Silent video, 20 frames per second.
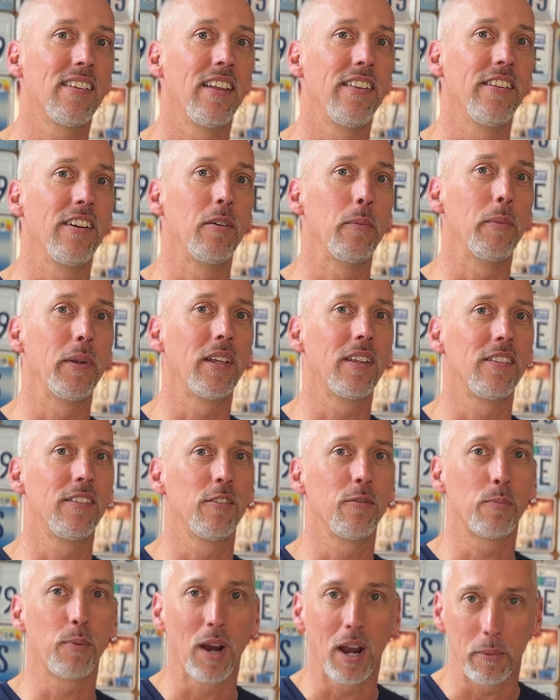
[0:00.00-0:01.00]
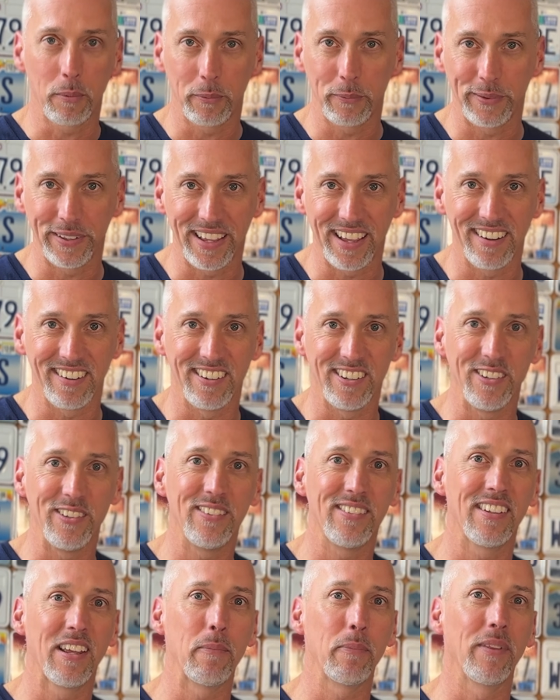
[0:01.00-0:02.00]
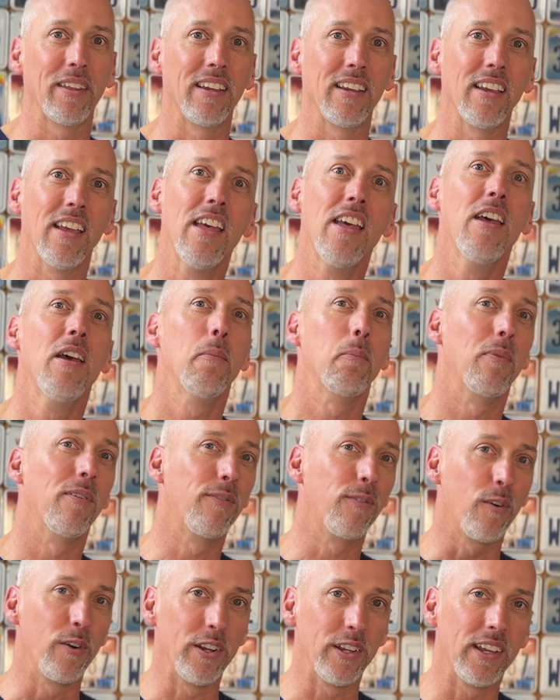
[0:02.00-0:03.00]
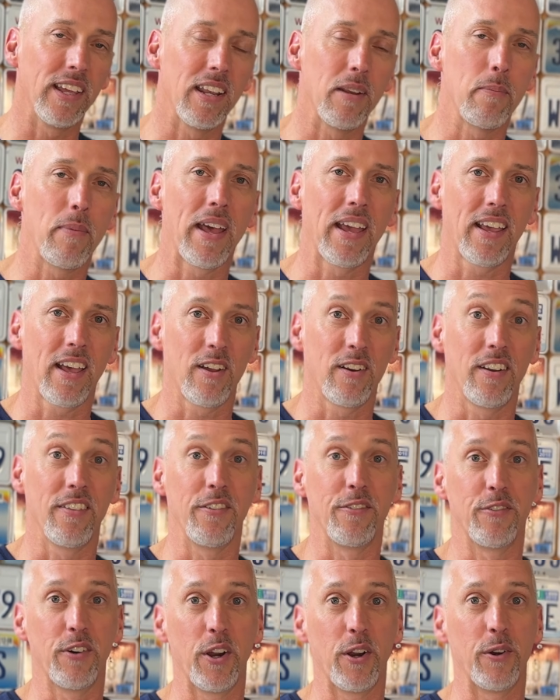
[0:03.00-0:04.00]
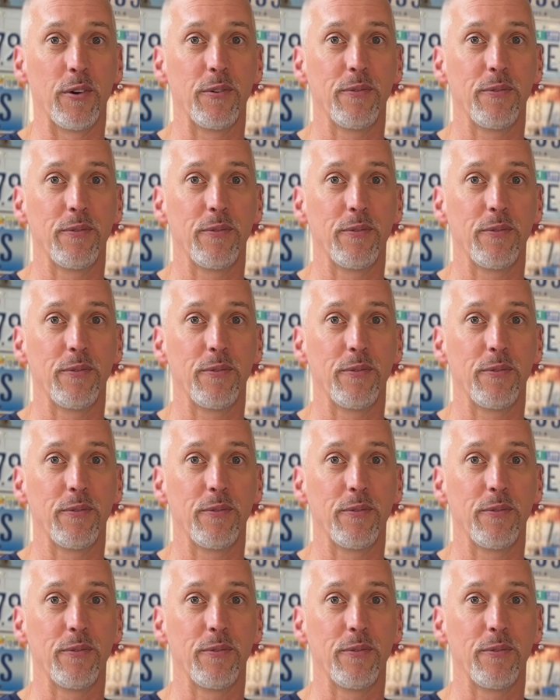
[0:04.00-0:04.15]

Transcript: on there because you've probably got to do something before you get it back out on the road. Oh